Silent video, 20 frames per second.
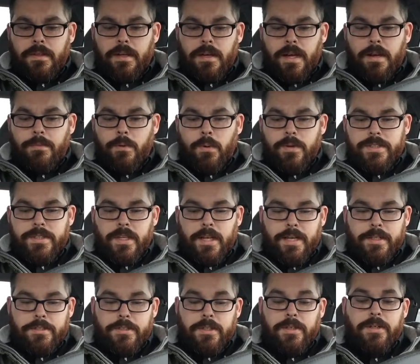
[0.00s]
I've always
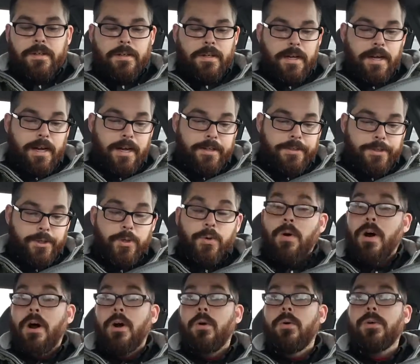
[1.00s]
liked her. I
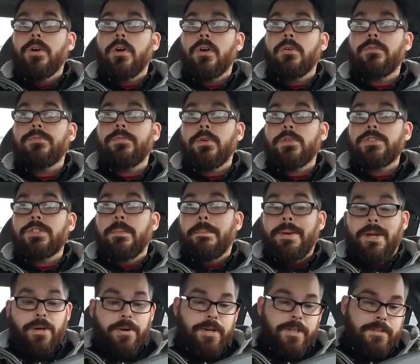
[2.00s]
do own her first
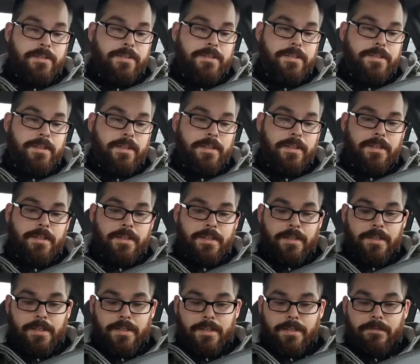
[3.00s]
appearance.
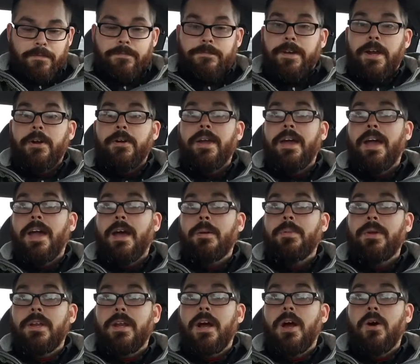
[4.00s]
Very
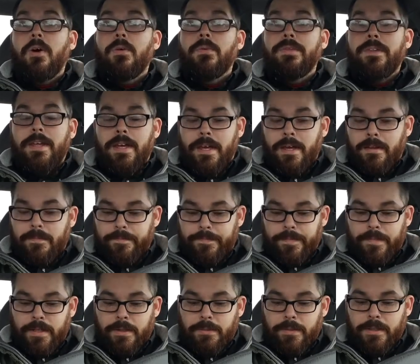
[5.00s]
happy to own that.
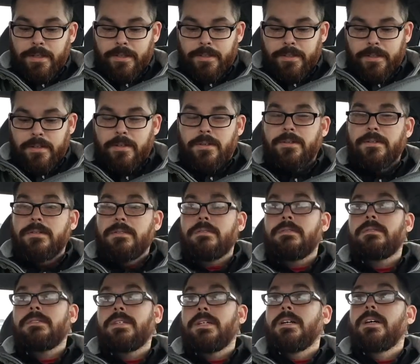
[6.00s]
I would like to go
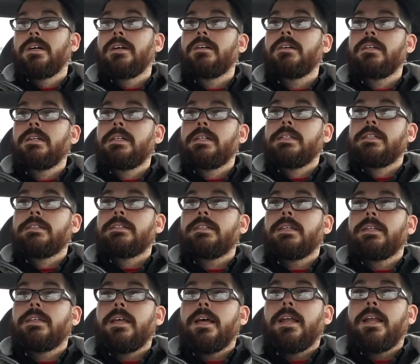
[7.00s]
to
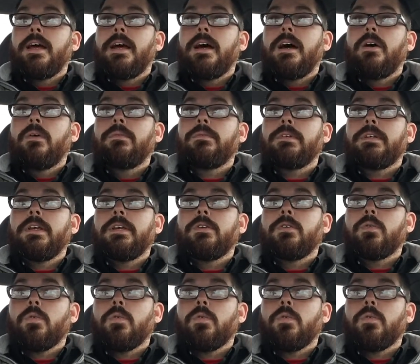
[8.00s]
send that out, get